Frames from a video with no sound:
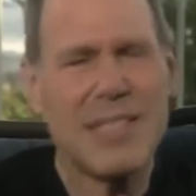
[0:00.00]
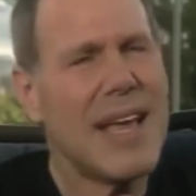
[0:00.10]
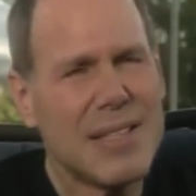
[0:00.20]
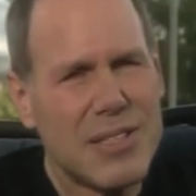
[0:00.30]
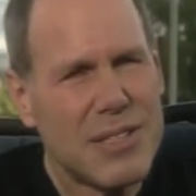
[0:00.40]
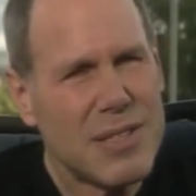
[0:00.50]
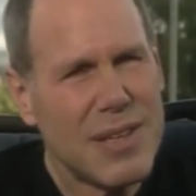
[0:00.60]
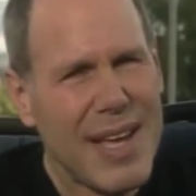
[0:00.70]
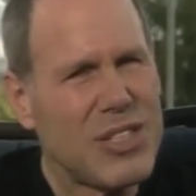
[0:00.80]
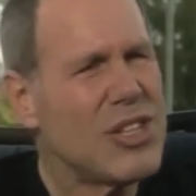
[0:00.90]
Makes sense.
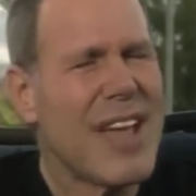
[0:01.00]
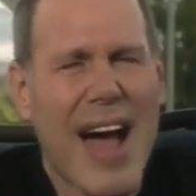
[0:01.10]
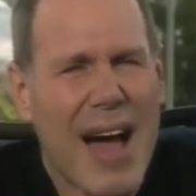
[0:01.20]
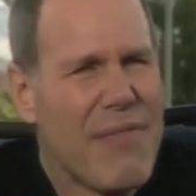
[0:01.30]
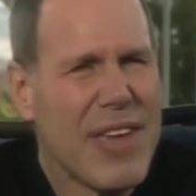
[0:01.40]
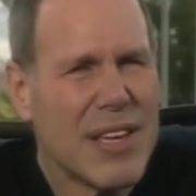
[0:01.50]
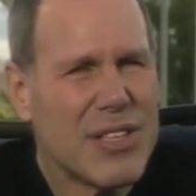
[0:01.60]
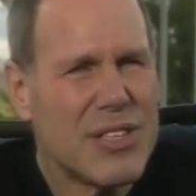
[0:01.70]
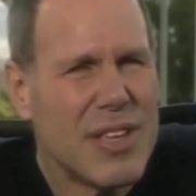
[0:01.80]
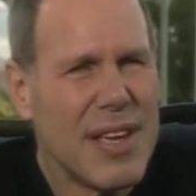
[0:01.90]
Yes. It's just
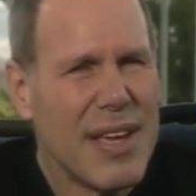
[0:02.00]
obvious.